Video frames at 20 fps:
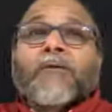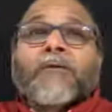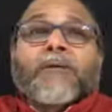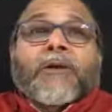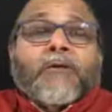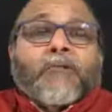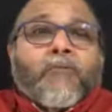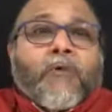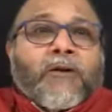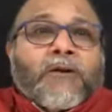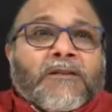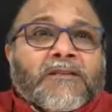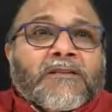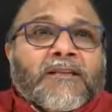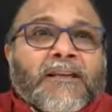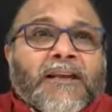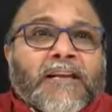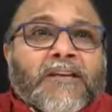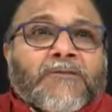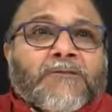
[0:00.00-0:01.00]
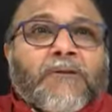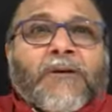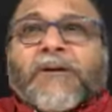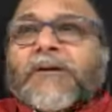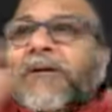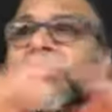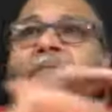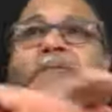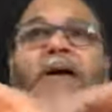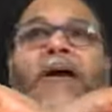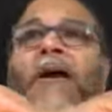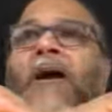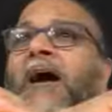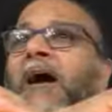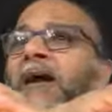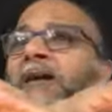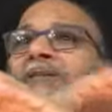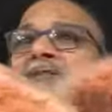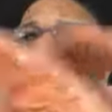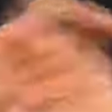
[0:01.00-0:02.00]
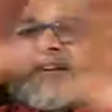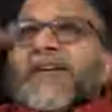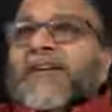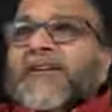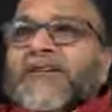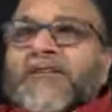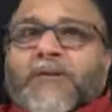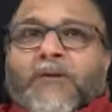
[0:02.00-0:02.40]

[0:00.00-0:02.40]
Then what is the next frontier? If I can't change